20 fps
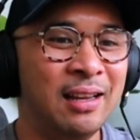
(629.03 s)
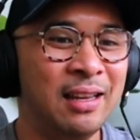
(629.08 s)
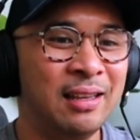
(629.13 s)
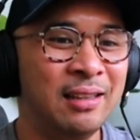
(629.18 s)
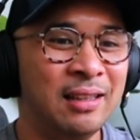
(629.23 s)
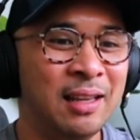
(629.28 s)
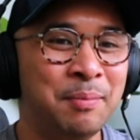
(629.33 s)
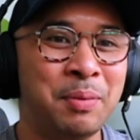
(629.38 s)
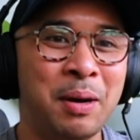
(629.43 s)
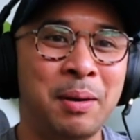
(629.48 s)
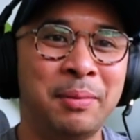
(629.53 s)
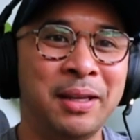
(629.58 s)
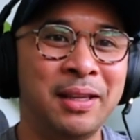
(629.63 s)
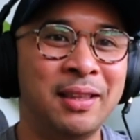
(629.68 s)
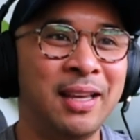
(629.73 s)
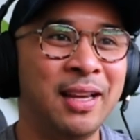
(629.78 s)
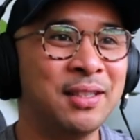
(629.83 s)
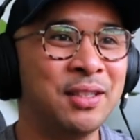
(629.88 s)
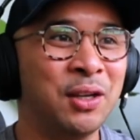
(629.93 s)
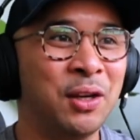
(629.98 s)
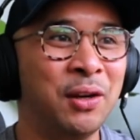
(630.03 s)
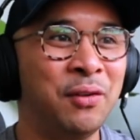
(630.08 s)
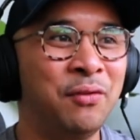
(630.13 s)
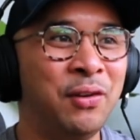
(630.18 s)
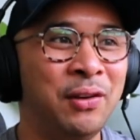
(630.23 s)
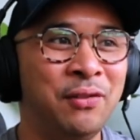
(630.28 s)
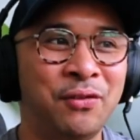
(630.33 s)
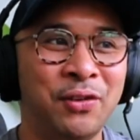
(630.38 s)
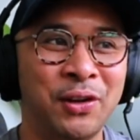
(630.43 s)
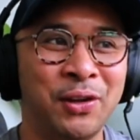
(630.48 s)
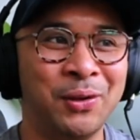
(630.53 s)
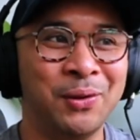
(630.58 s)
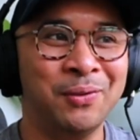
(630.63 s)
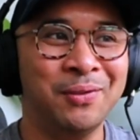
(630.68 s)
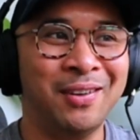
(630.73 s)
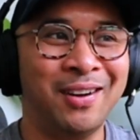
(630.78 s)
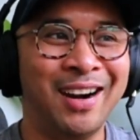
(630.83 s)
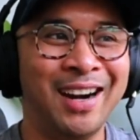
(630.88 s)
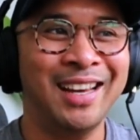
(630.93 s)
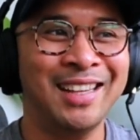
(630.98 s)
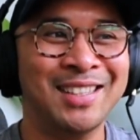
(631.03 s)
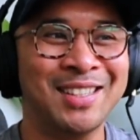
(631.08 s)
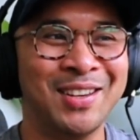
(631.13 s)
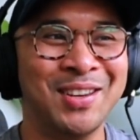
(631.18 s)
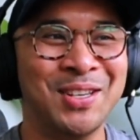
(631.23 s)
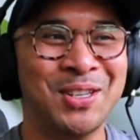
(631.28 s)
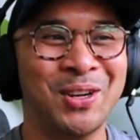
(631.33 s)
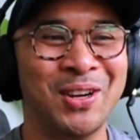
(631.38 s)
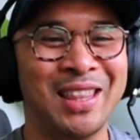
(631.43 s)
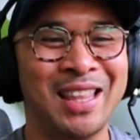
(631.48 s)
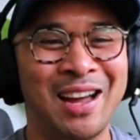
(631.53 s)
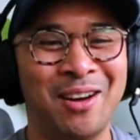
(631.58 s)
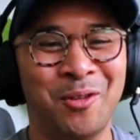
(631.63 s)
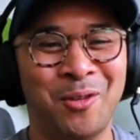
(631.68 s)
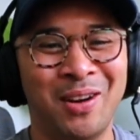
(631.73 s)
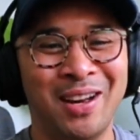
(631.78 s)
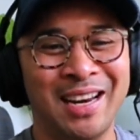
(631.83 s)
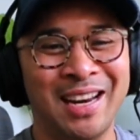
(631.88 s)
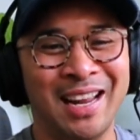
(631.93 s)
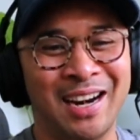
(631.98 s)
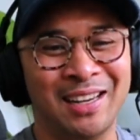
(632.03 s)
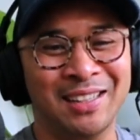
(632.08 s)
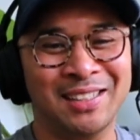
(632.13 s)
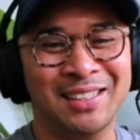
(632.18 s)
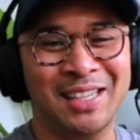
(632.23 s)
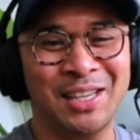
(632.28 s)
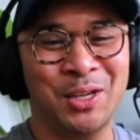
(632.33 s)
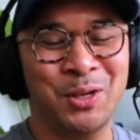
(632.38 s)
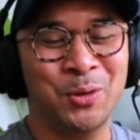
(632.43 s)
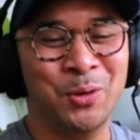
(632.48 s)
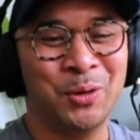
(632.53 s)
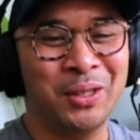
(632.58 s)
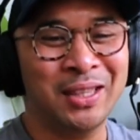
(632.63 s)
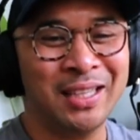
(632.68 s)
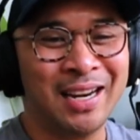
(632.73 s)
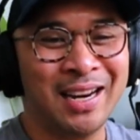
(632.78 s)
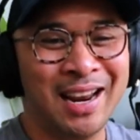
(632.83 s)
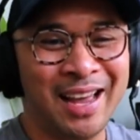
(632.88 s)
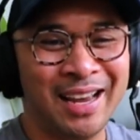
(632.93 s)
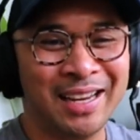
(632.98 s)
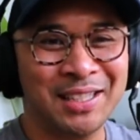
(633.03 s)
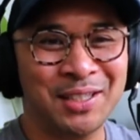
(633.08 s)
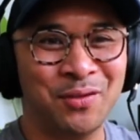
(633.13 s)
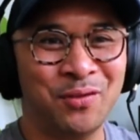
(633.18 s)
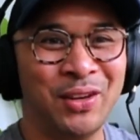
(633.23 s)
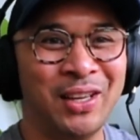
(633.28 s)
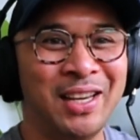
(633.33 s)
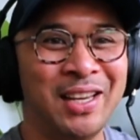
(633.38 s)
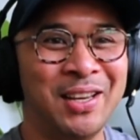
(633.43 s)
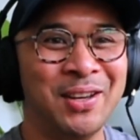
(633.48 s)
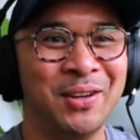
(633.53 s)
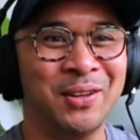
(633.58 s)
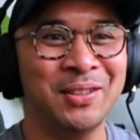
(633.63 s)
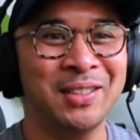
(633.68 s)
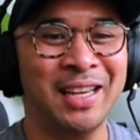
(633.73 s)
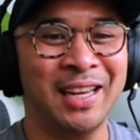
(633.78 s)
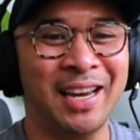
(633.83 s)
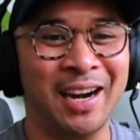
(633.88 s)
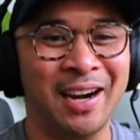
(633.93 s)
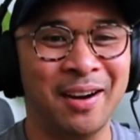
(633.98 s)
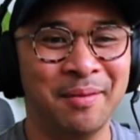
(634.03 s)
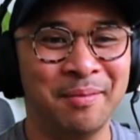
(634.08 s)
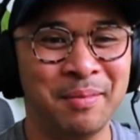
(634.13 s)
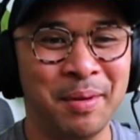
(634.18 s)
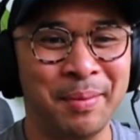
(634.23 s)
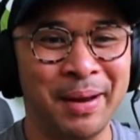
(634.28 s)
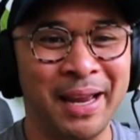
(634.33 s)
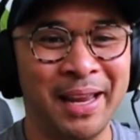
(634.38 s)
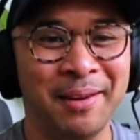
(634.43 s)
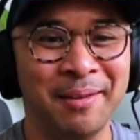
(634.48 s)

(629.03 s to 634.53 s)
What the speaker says: they probably think it's a good fit for you. All right, so enjoy that one, and I'll see you in the next video. Take care. Bye-bye.